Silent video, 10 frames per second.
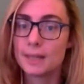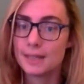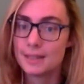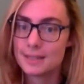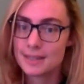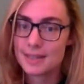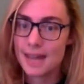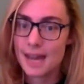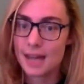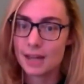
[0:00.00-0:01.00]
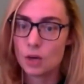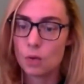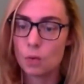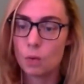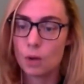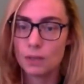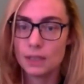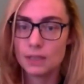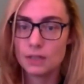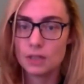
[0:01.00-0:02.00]
Instead, what we
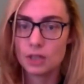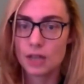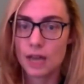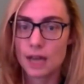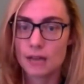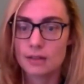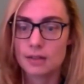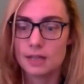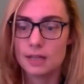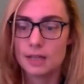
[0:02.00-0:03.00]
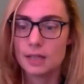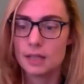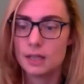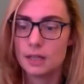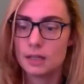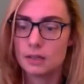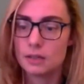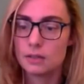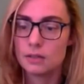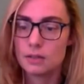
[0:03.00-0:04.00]
need to look at
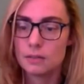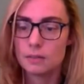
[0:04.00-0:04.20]
is